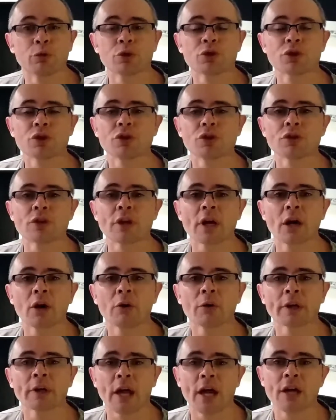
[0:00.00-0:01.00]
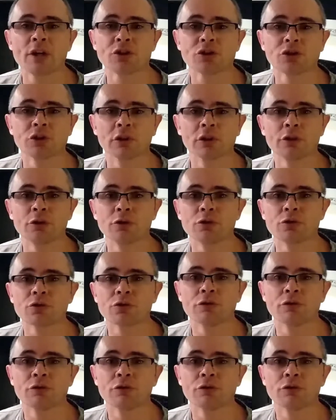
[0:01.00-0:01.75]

which is our occasional use